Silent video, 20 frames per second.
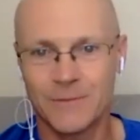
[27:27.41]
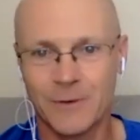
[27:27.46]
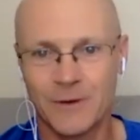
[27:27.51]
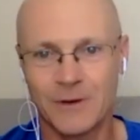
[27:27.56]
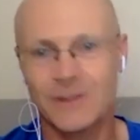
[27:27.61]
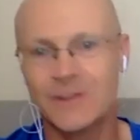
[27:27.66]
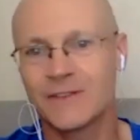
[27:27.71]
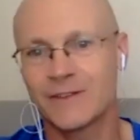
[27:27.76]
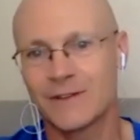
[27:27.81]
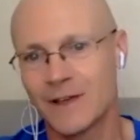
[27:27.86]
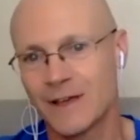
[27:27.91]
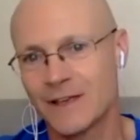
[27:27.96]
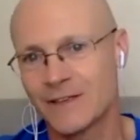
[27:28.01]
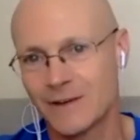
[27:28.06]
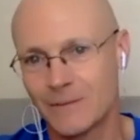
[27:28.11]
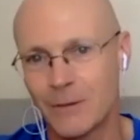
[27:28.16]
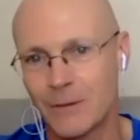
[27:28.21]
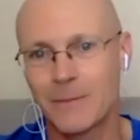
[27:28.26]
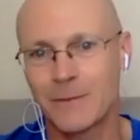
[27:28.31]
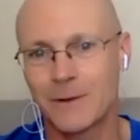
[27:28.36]
or at least it's
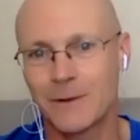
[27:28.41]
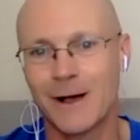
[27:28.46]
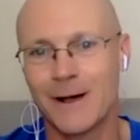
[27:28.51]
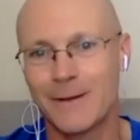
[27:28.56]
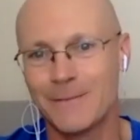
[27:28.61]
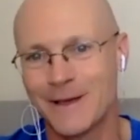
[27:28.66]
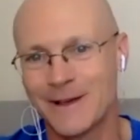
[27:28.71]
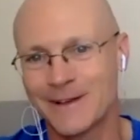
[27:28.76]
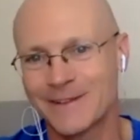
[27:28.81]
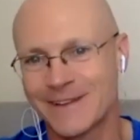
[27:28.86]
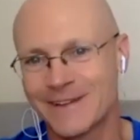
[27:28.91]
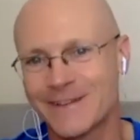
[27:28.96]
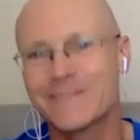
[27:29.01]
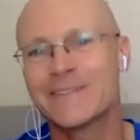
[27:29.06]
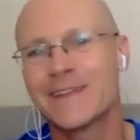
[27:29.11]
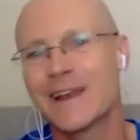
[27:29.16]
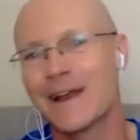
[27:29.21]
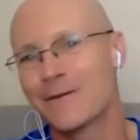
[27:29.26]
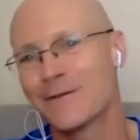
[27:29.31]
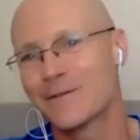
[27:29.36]
an apartment complex, I just
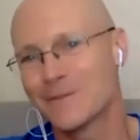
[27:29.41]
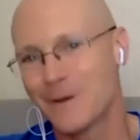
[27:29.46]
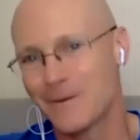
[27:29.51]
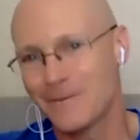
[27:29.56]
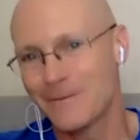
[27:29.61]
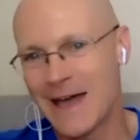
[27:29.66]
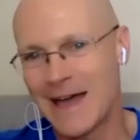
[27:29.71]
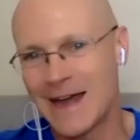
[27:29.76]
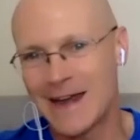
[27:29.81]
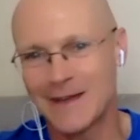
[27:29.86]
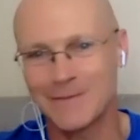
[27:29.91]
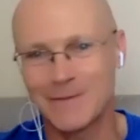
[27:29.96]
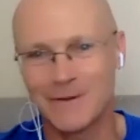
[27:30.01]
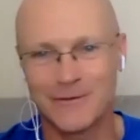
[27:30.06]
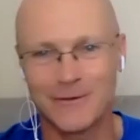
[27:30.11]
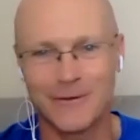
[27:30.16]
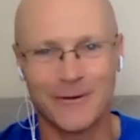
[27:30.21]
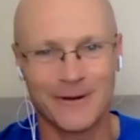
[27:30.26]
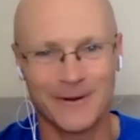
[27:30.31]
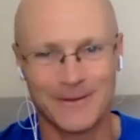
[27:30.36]
said I was nomadic
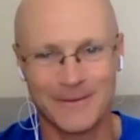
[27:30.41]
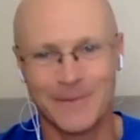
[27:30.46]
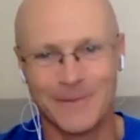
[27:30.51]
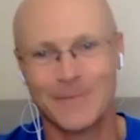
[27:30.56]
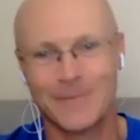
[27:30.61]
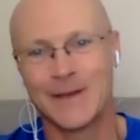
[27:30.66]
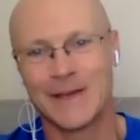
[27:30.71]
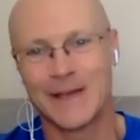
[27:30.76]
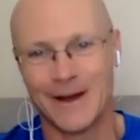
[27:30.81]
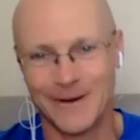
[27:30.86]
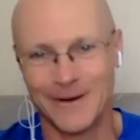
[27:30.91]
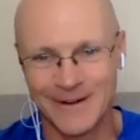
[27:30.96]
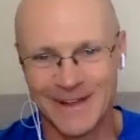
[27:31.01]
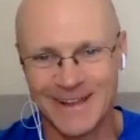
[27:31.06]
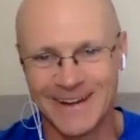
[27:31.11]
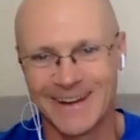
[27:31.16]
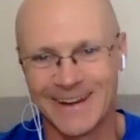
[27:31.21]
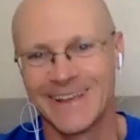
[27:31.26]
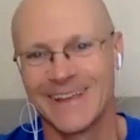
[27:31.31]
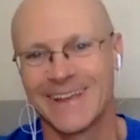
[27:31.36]
before. We own it.